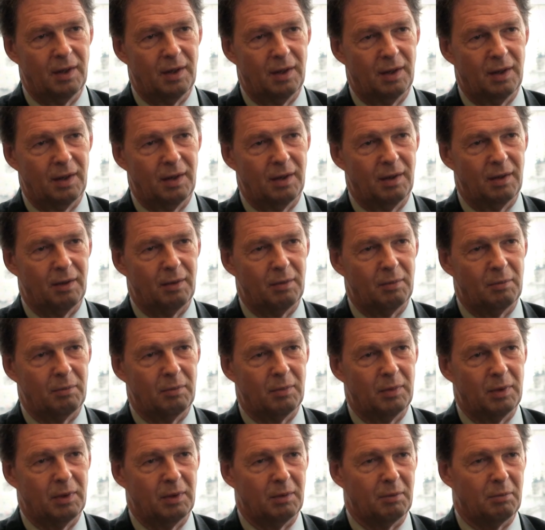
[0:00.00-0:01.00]

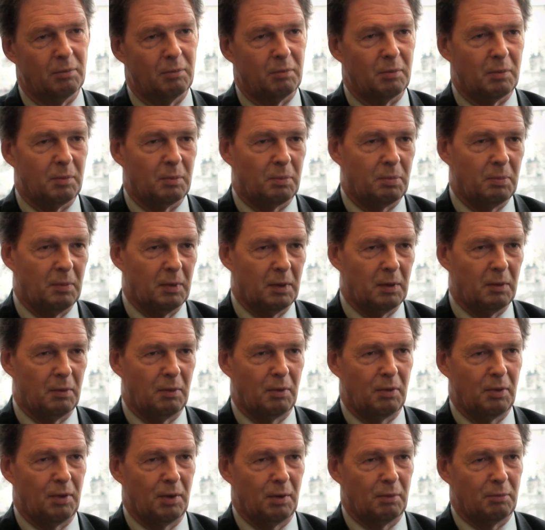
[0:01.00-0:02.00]

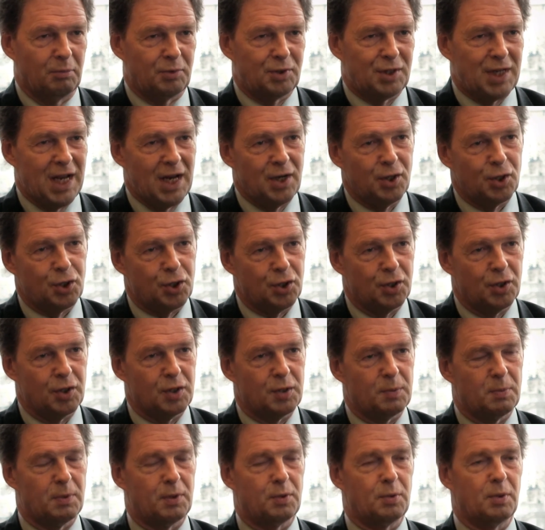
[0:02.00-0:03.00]
the
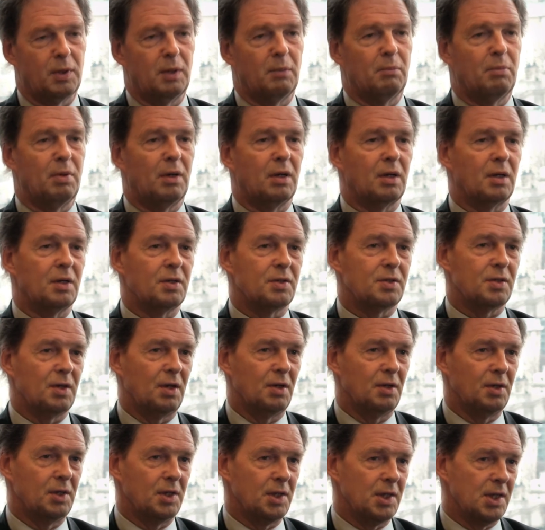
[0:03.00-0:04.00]
tensions between
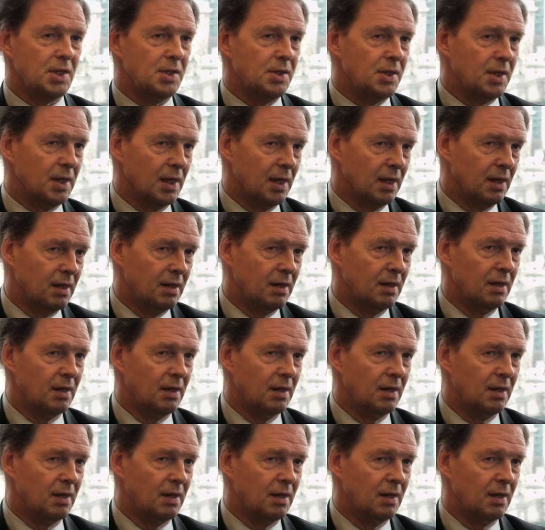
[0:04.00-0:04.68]
Pakistan and India,